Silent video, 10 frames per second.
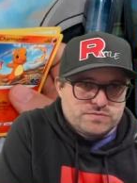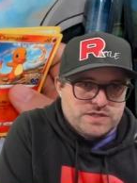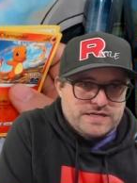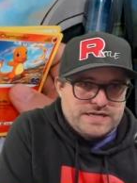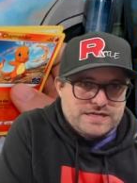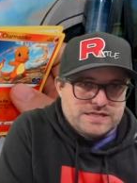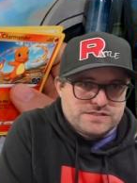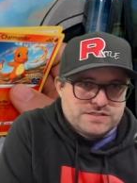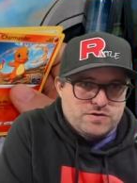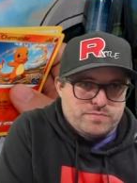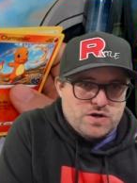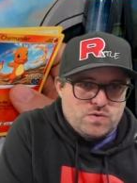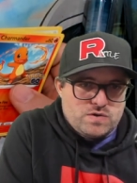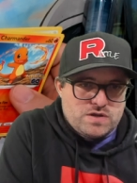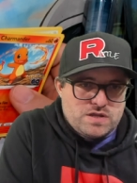We got a
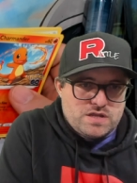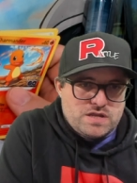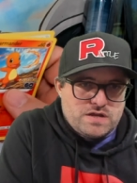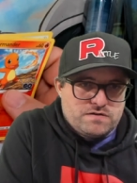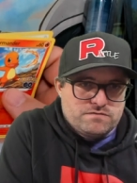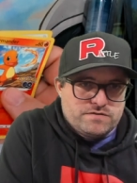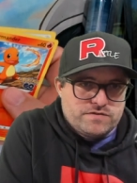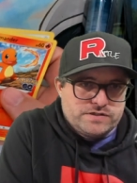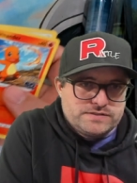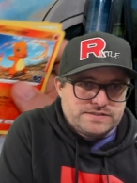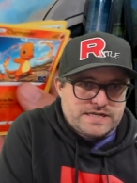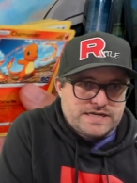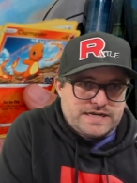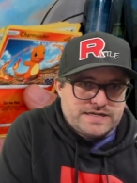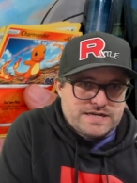Slowbro reverse
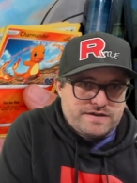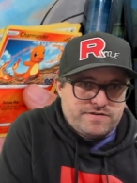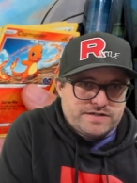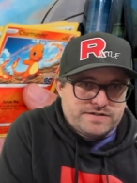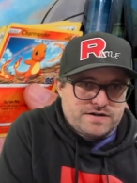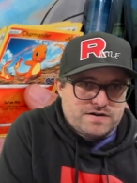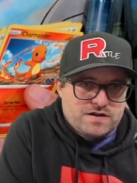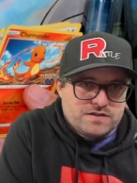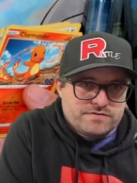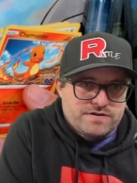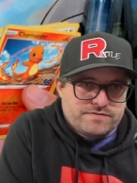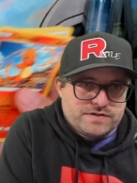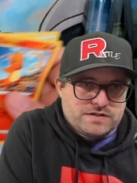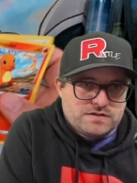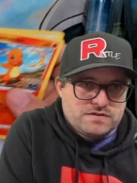and a Tyranitar
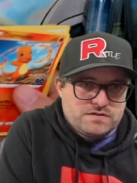holographic.